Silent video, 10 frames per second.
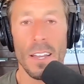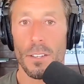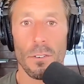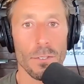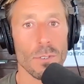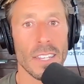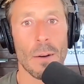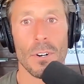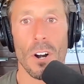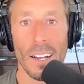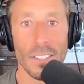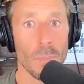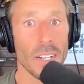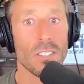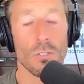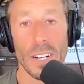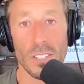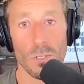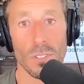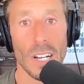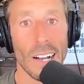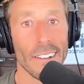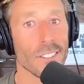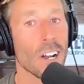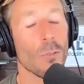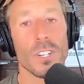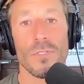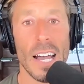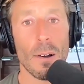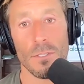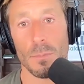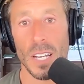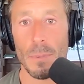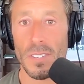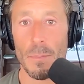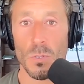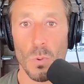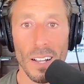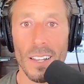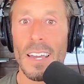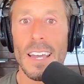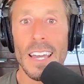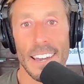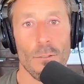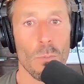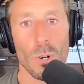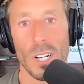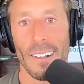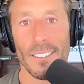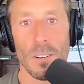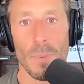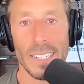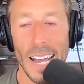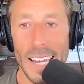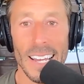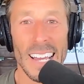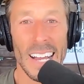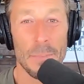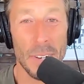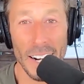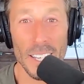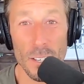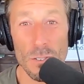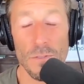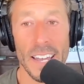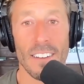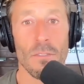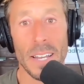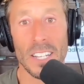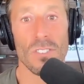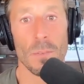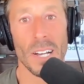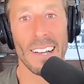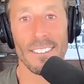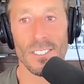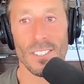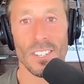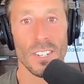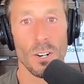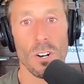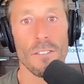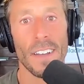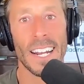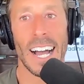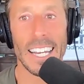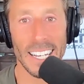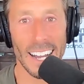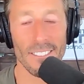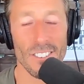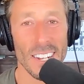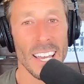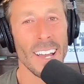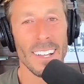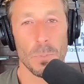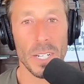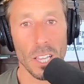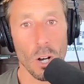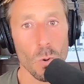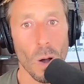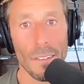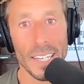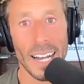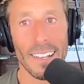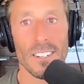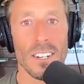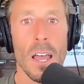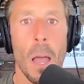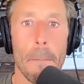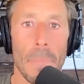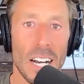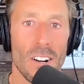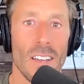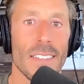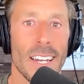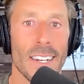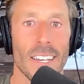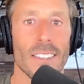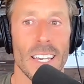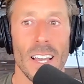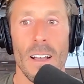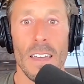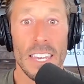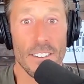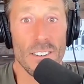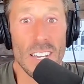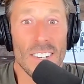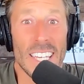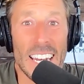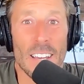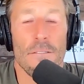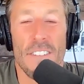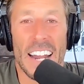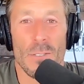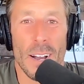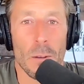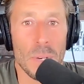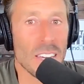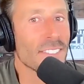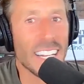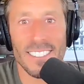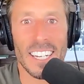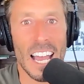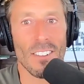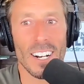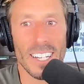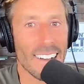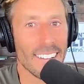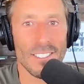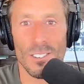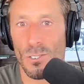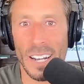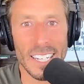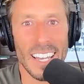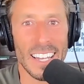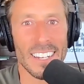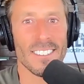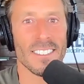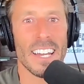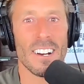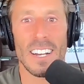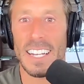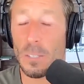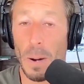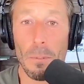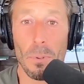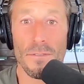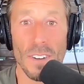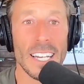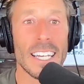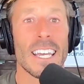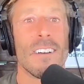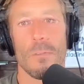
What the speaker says: The reviews on that one are awesome. It's a great source of collagen. I'll reach for that one from time to time as well if I want more collagen in my diet. I'm not a huge fan of mainstream collagens because they're hoof and hide collagen. It's pretty low quality collagen, better than nothing. If you're even getting fatty ground beef, that's going to have a lot of collagen. They're grinding tendons in there. It's it's probably fine.